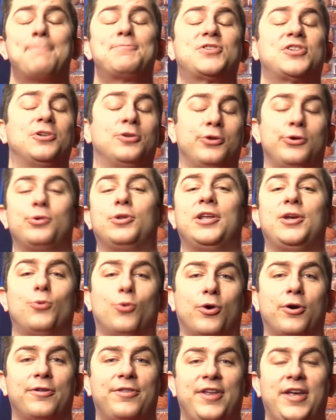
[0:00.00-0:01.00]
absolutely
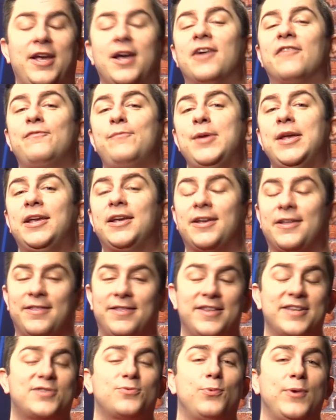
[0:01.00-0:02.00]
worthy of being
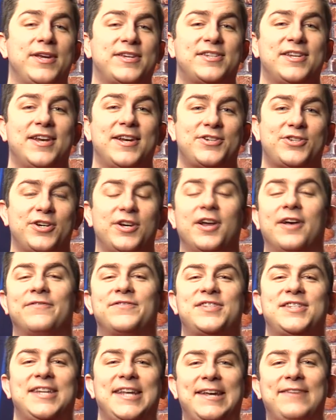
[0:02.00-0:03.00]
in this week's edition
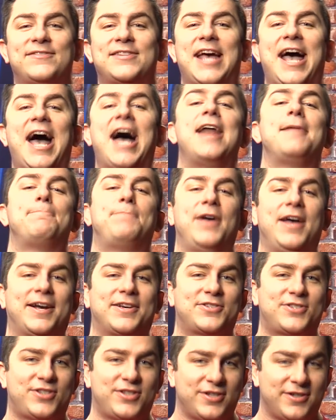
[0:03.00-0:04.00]
of Steve's Hat
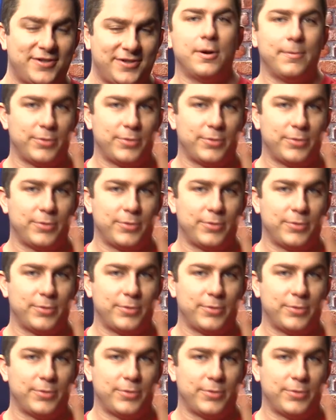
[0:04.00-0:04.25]
Picks.